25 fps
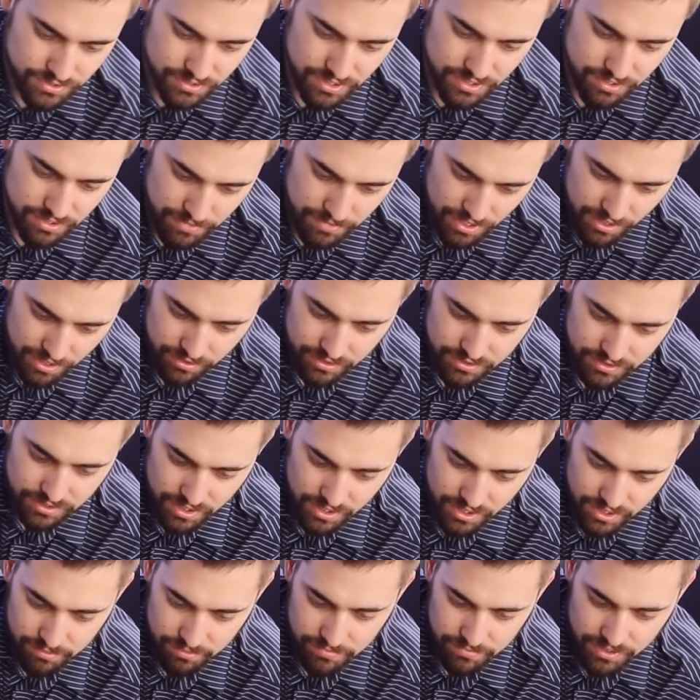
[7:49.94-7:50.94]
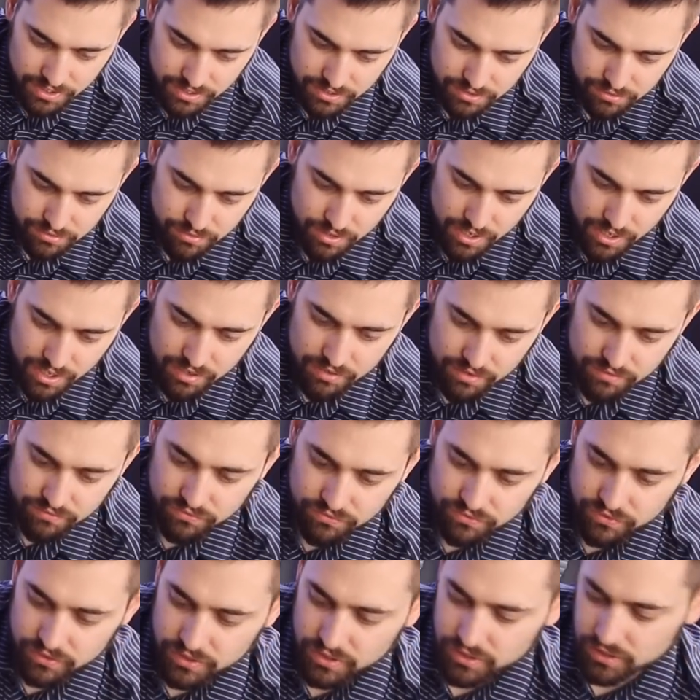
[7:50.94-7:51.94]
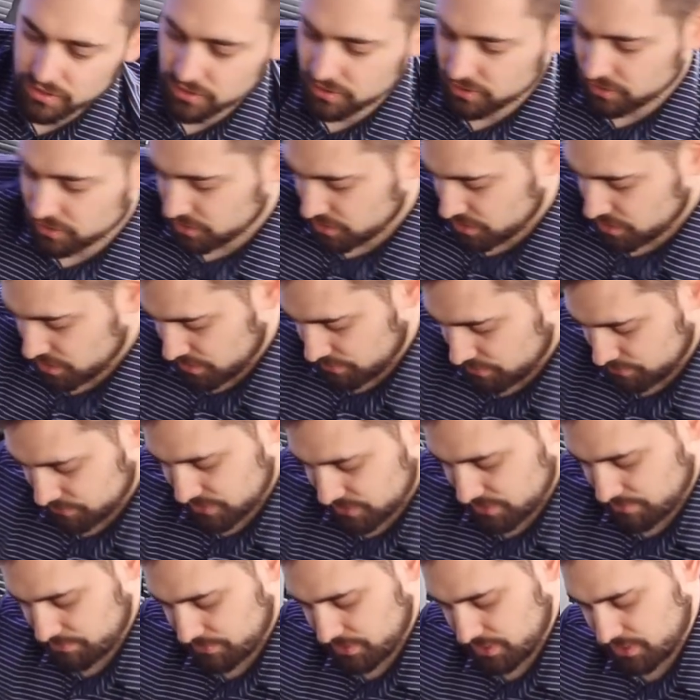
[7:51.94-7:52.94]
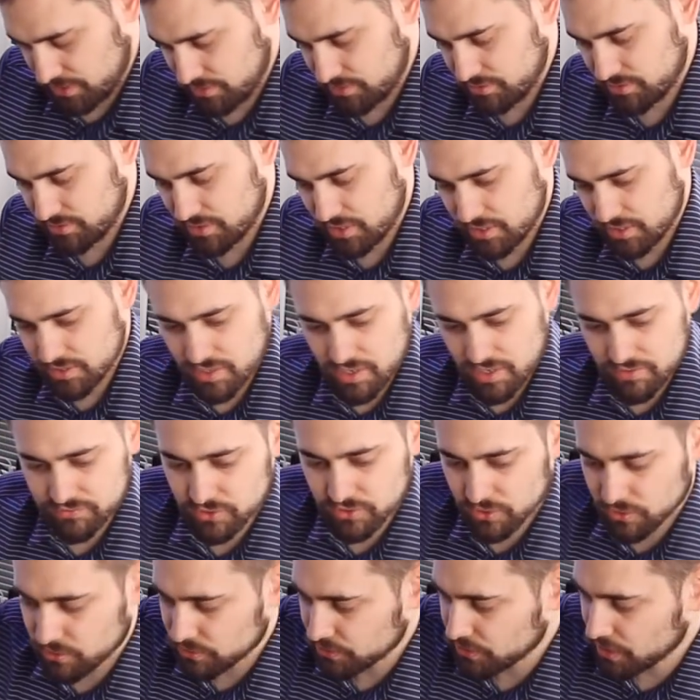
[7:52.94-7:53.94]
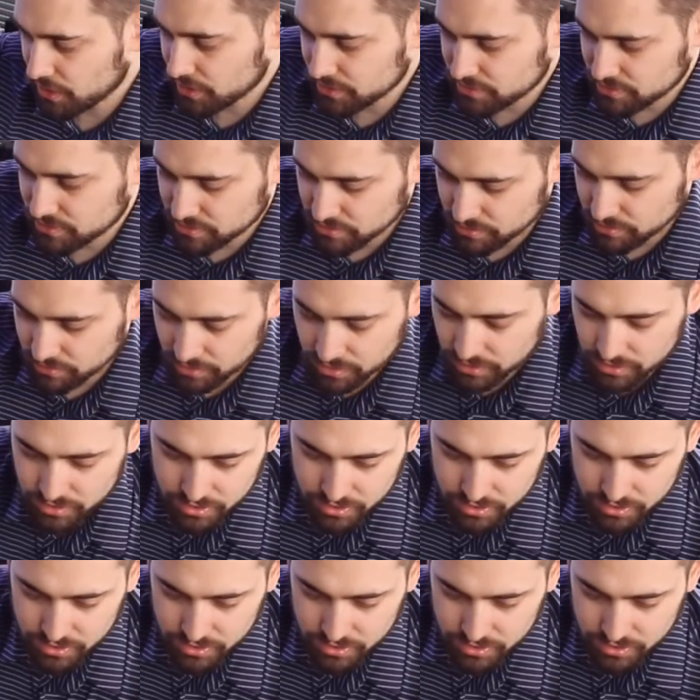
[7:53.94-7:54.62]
the amount of time that you have something that you have to hold on to.